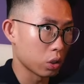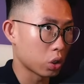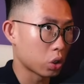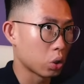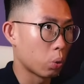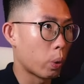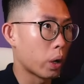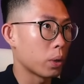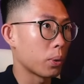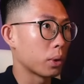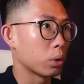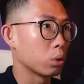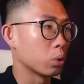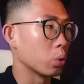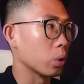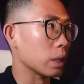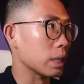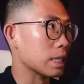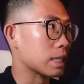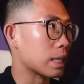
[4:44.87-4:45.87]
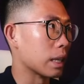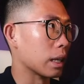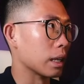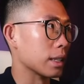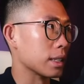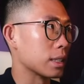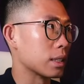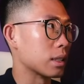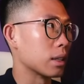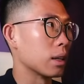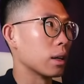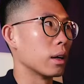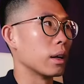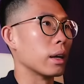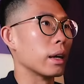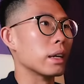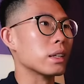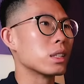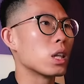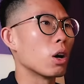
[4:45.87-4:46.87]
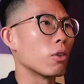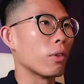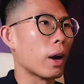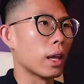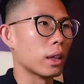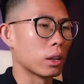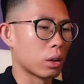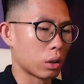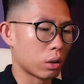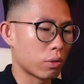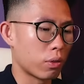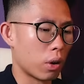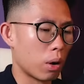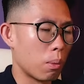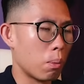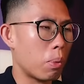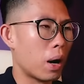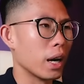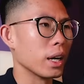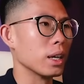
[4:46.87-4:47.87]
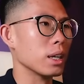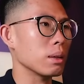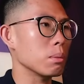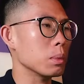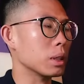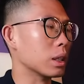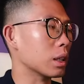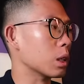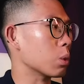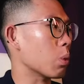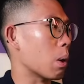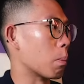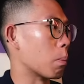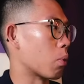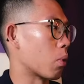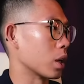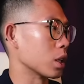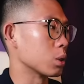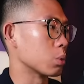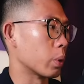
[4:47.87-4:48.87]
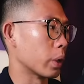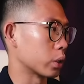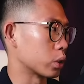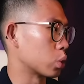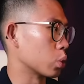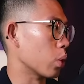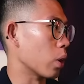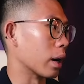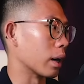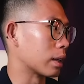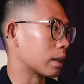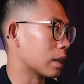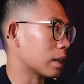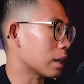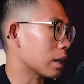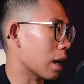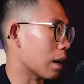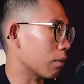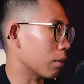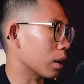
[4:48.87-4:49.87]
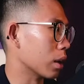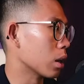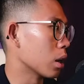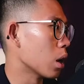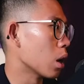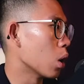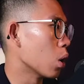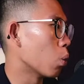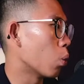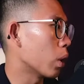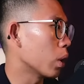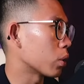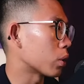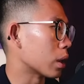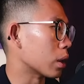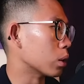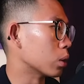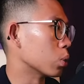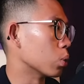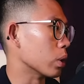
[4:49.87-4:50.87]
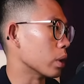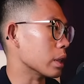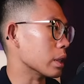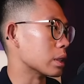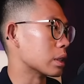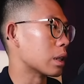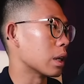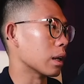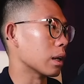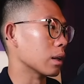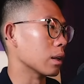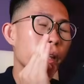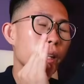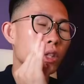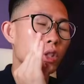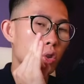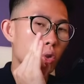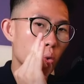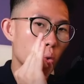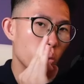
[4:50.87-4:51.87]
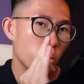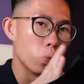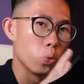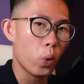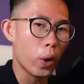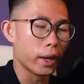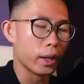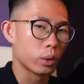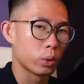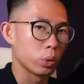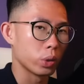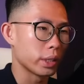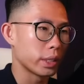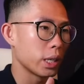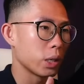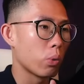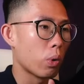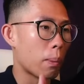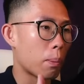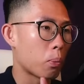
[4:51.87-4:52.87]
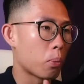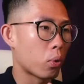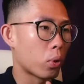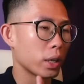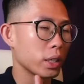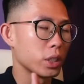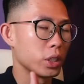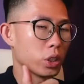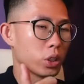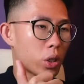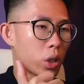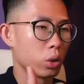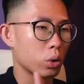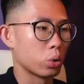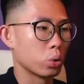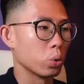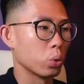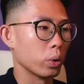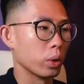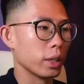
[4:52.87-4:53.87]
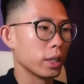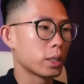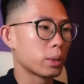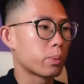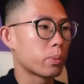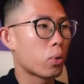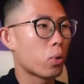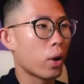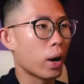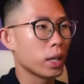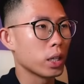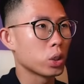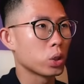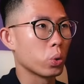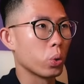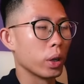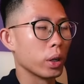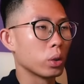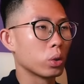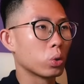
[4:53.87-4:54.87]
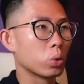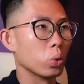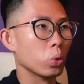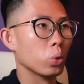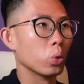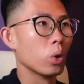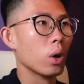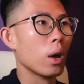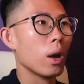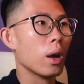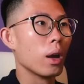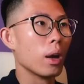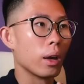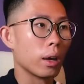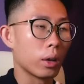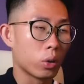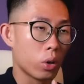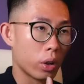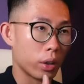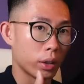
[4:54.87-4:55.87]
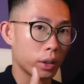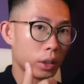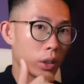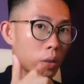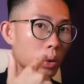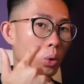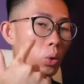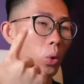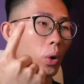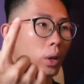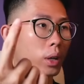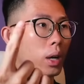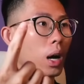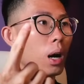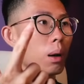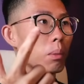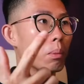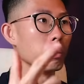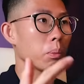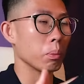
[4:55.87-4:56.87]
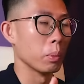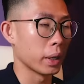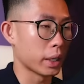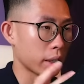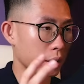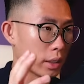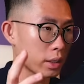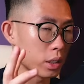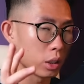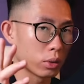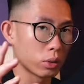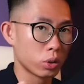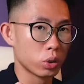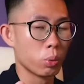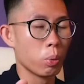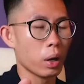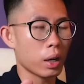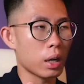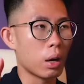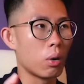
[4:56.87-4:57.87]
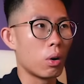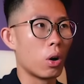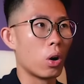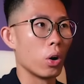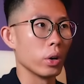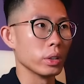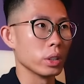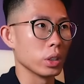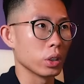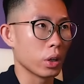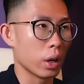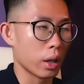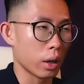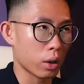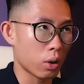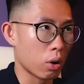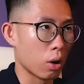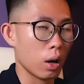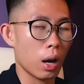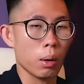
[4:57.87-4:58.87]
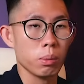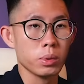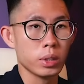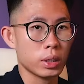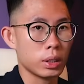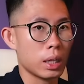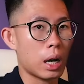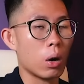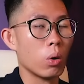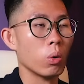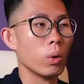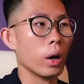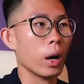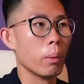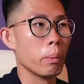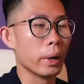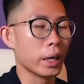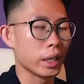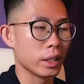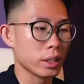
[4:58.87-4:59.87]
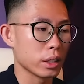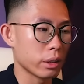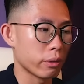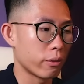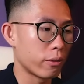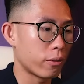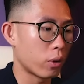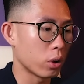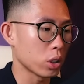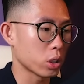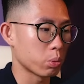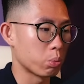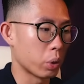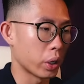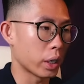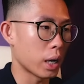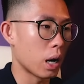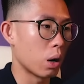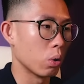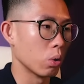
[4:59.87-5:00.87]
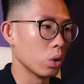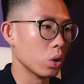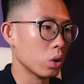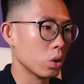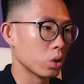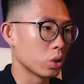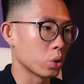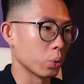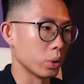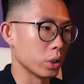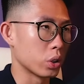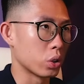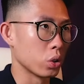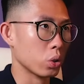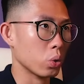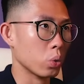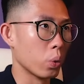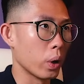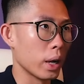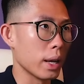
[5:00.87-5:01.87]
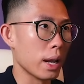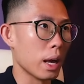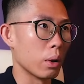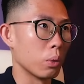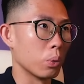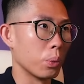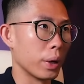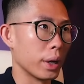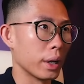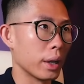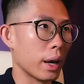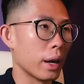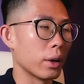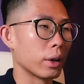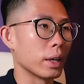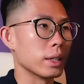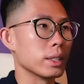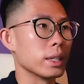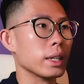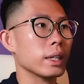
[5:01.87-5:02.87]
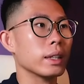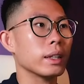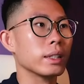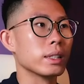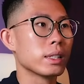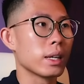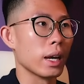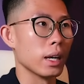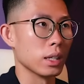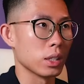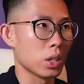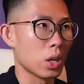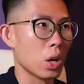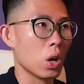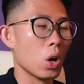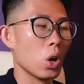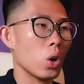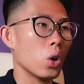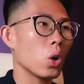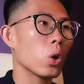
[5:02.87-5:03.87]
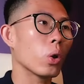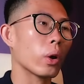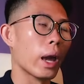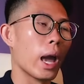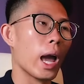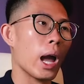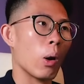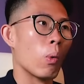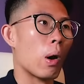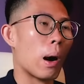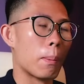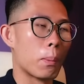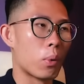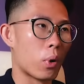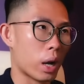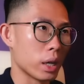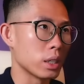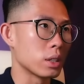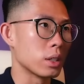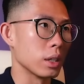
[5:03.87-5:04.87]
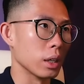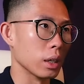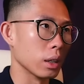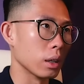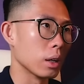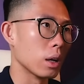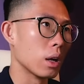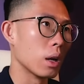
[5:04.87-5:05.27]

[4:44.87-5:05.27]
So what you want to do instead is, instead of entering for a buy immediately when price breaks through a key level, what you can do instead is to wait to see what price is going to do. Is price going to continue going up, making this a true breakout, or is it gonna collapse now, making this a forced breakout? So we still wait and wait, and you can see in this case, look at what price did.